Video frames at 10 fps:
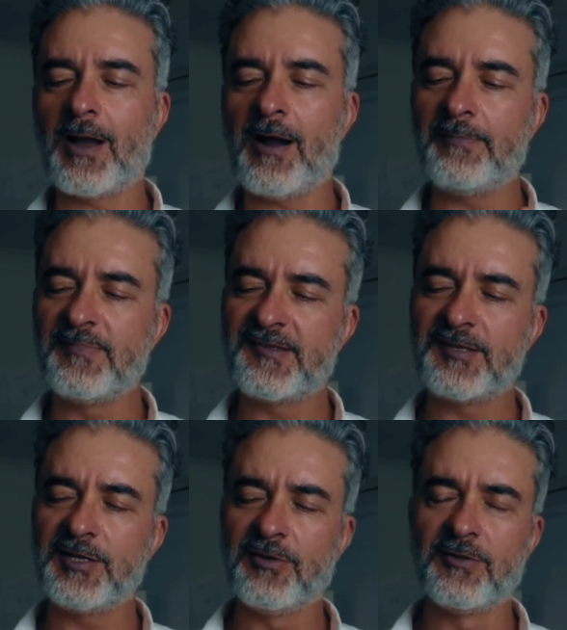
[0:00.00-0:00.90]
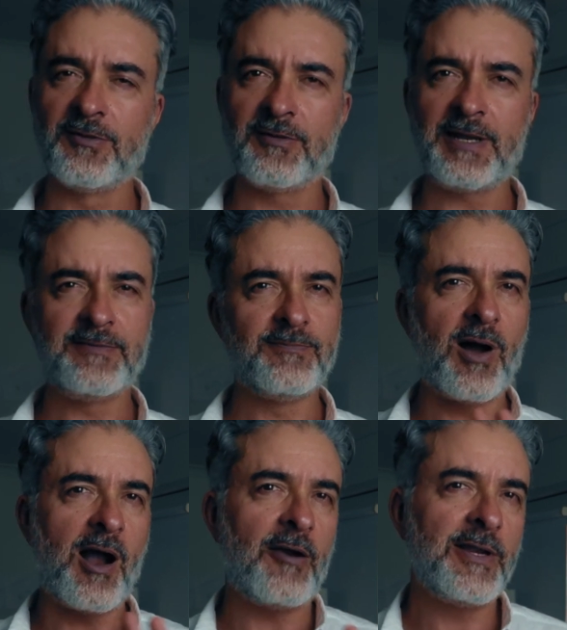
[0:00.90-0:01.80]
I'm still
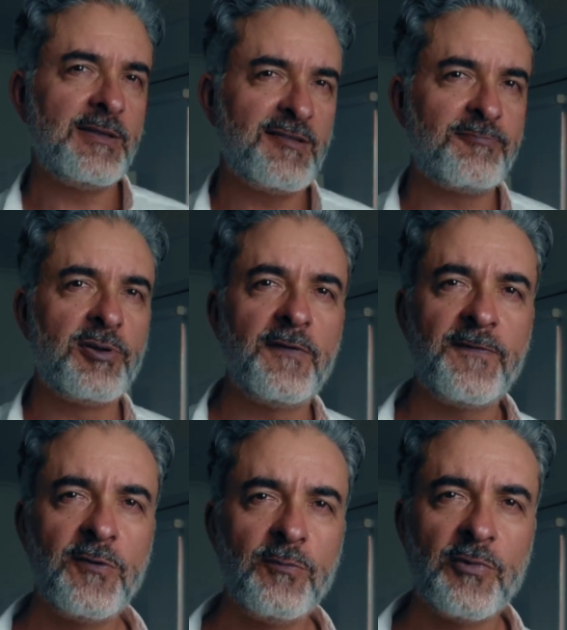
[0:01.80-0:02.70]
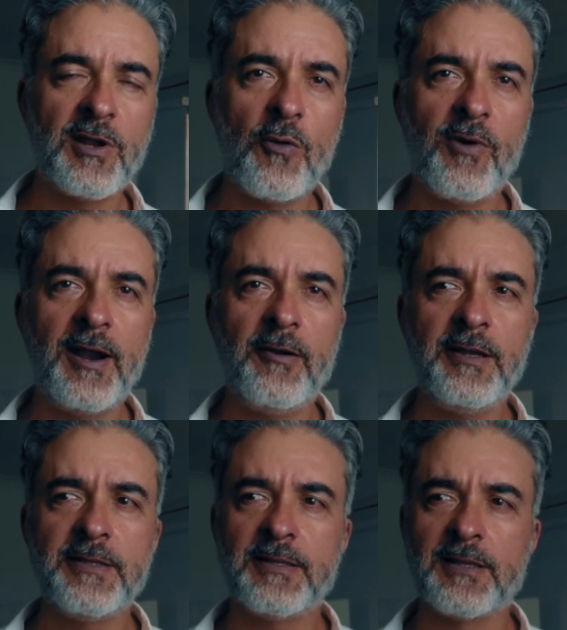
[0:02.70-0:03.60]
admiring this perfume when I wear
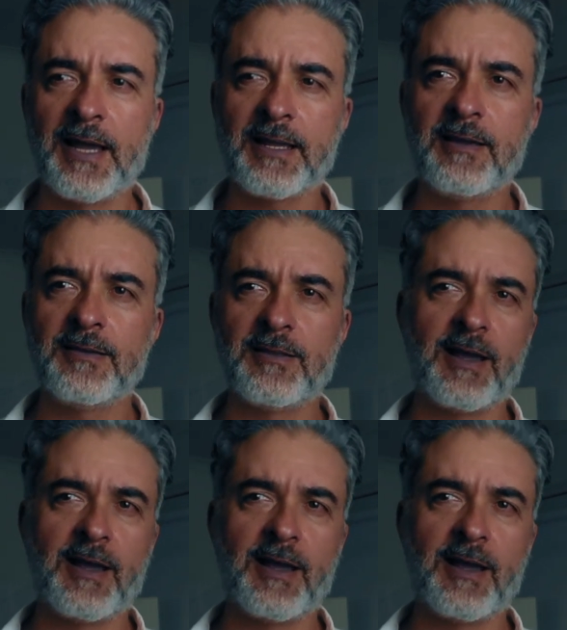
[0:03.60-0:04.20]
it, like